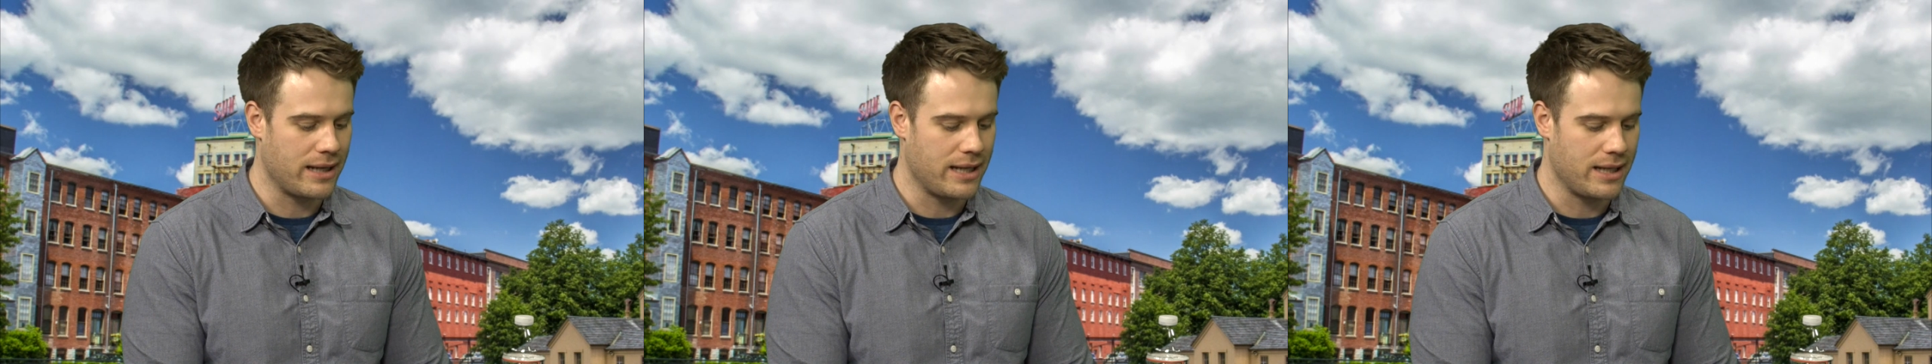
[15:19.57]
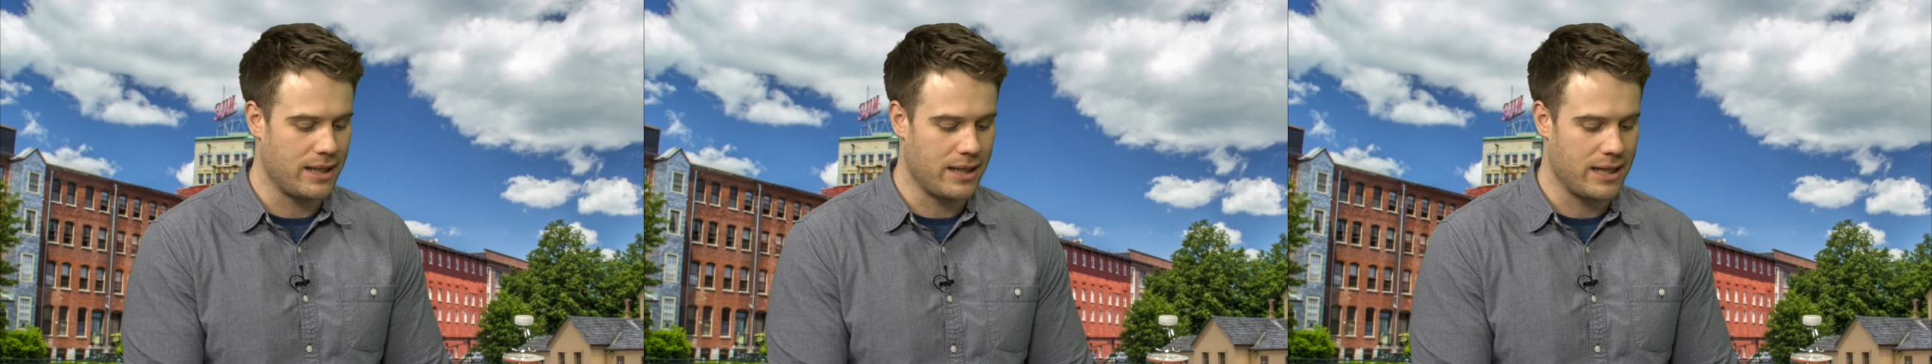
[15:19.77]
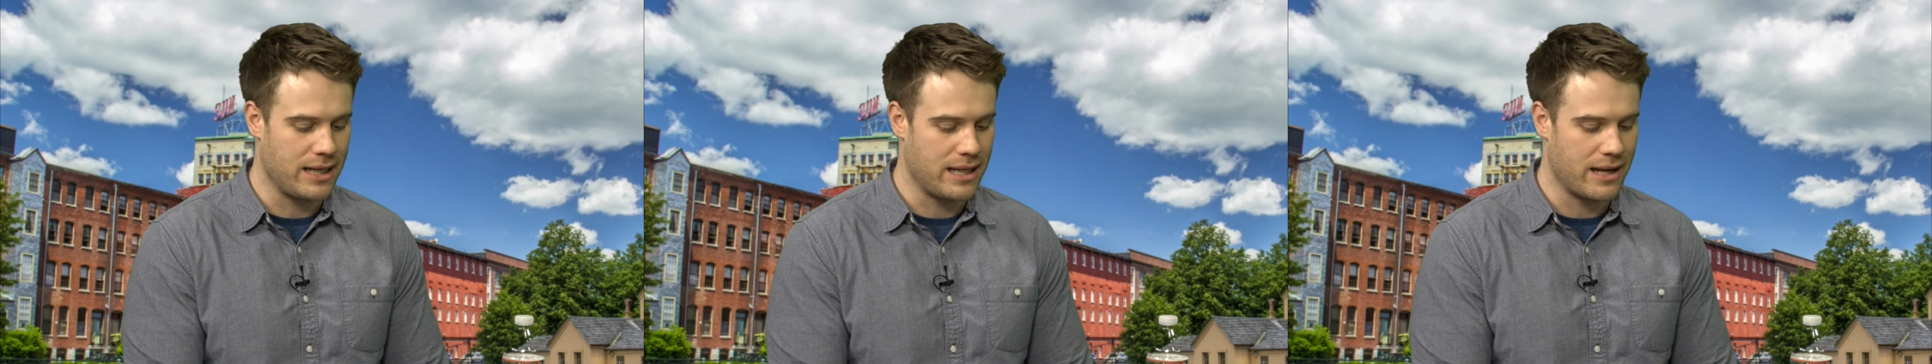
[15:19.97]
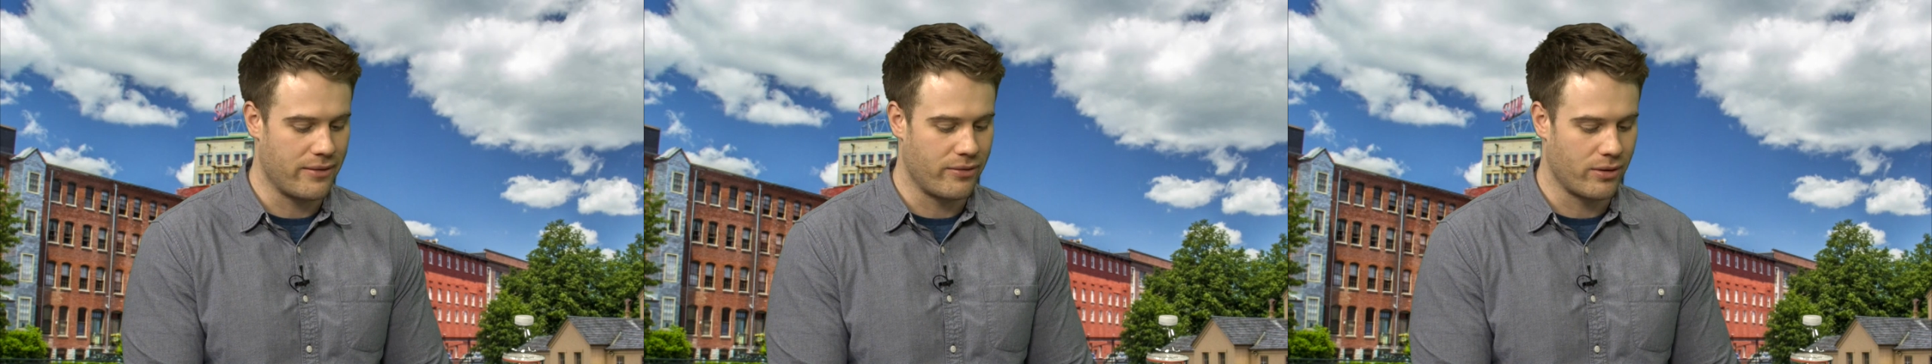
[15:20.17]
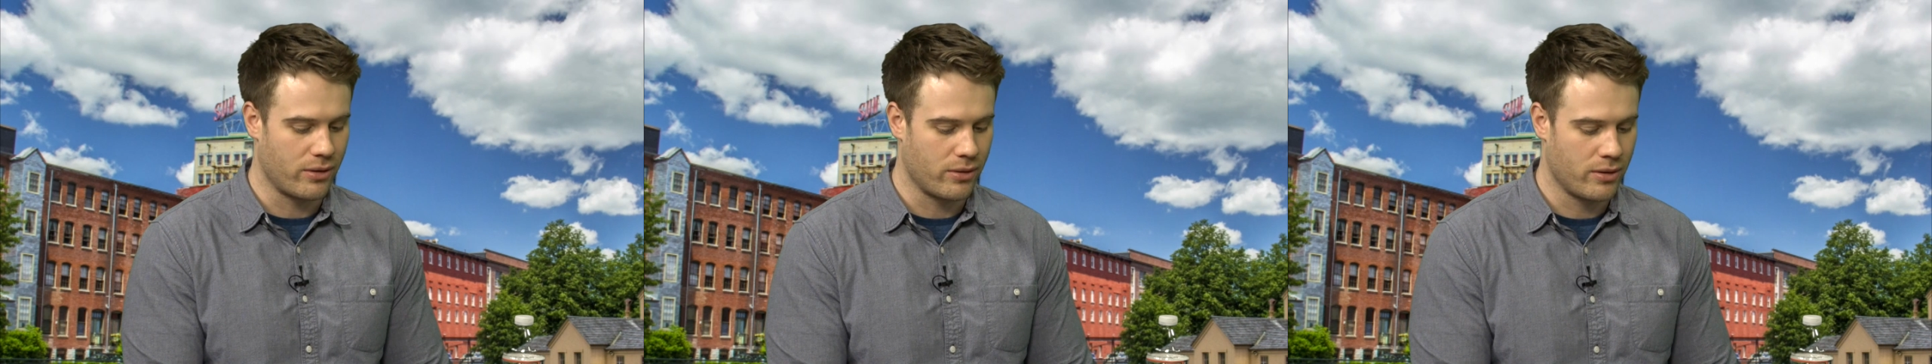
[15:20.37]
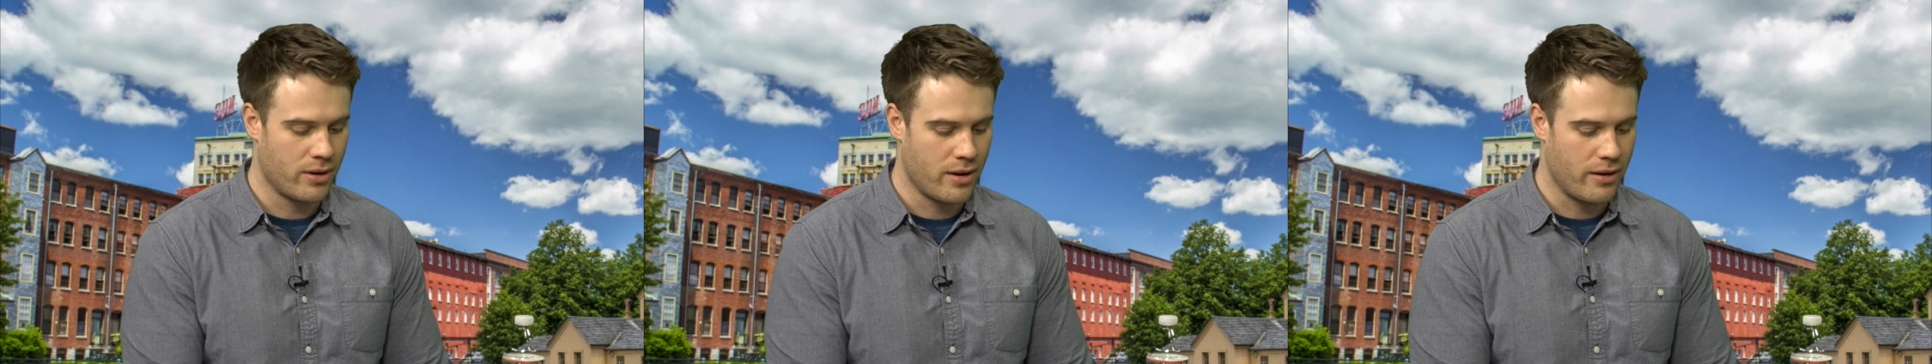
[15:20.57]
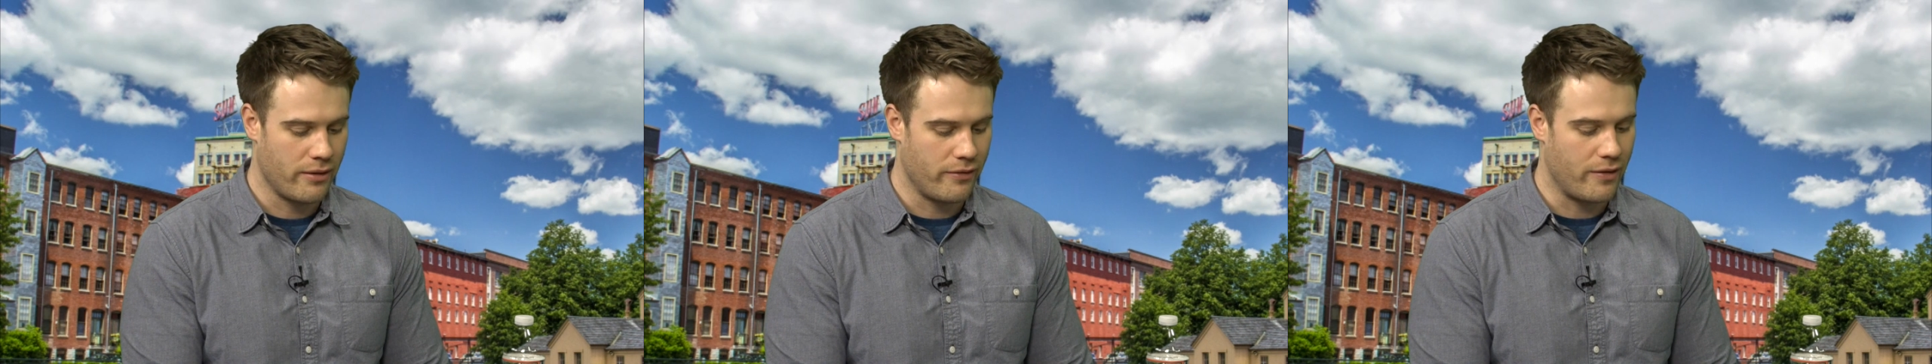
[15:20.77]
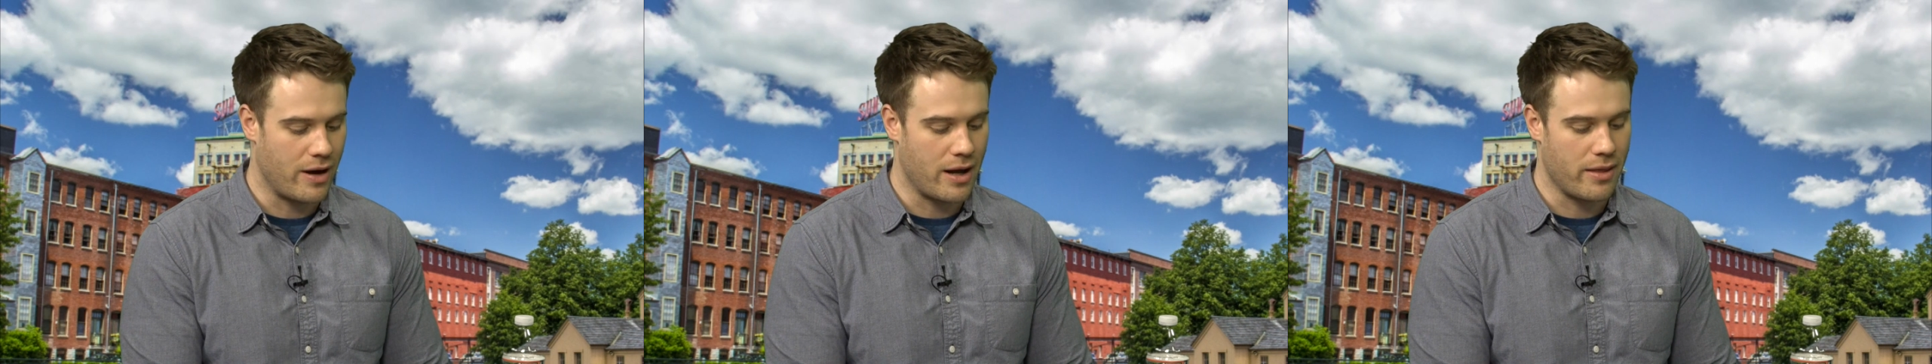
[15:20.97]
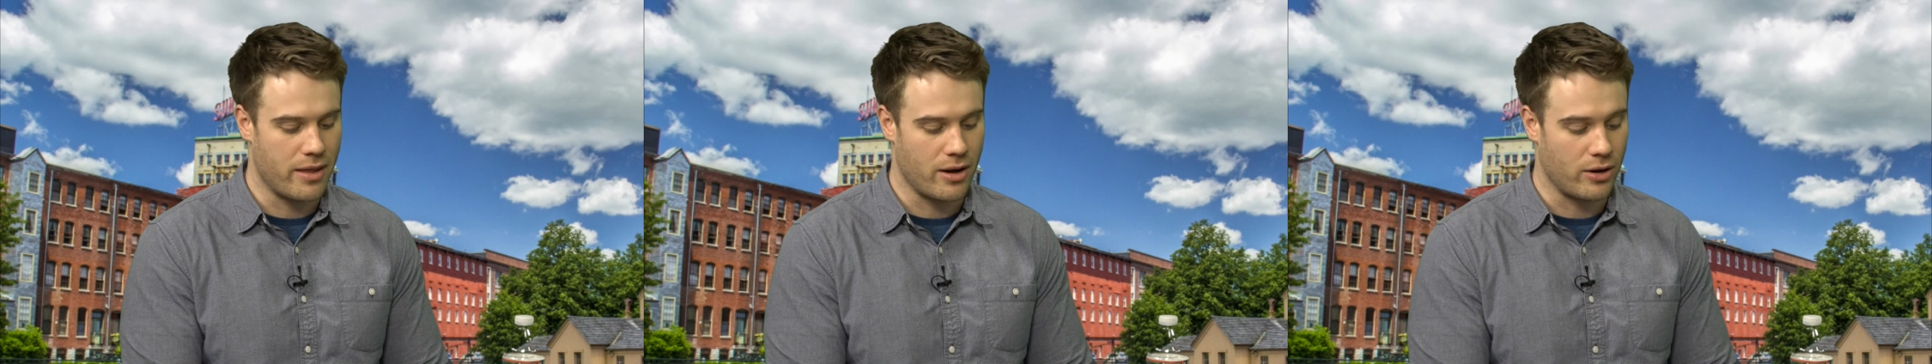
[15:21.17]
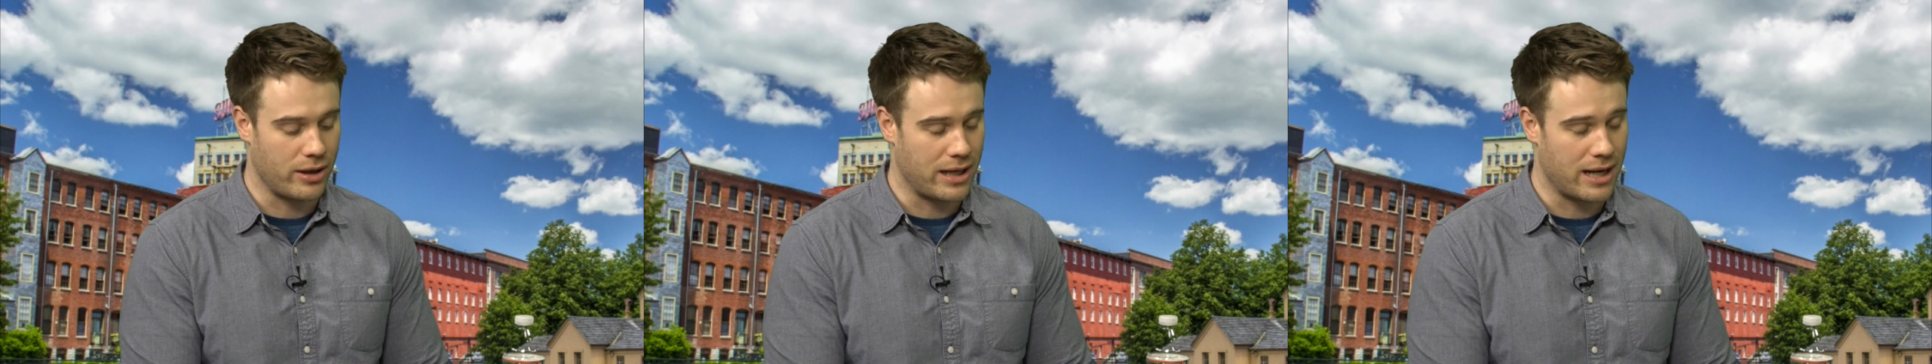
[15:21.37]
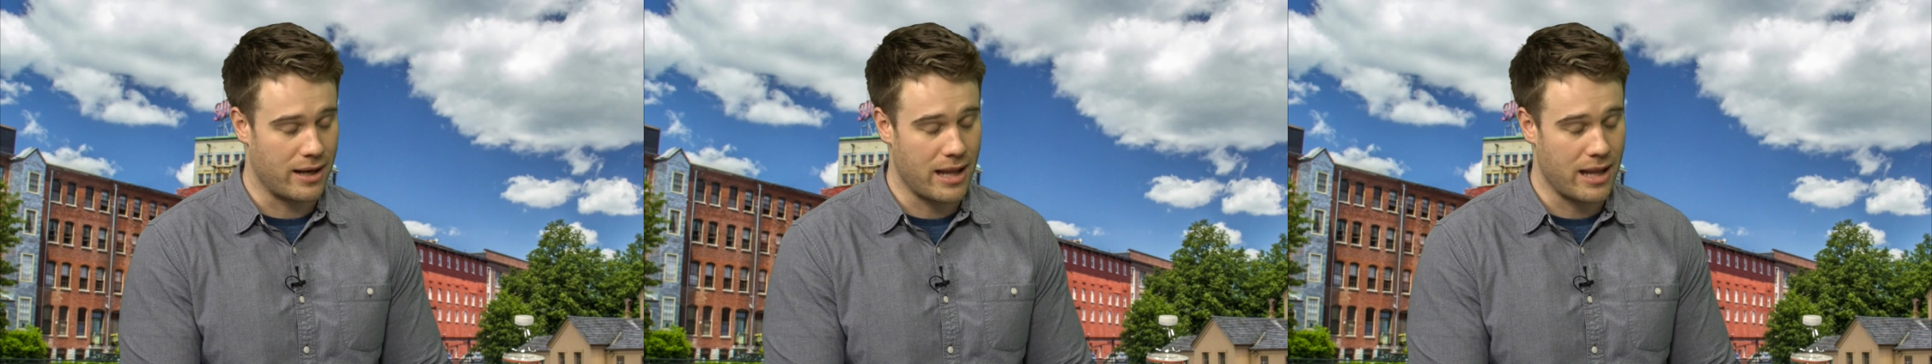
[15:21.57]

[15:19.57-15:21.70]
he never fought there again.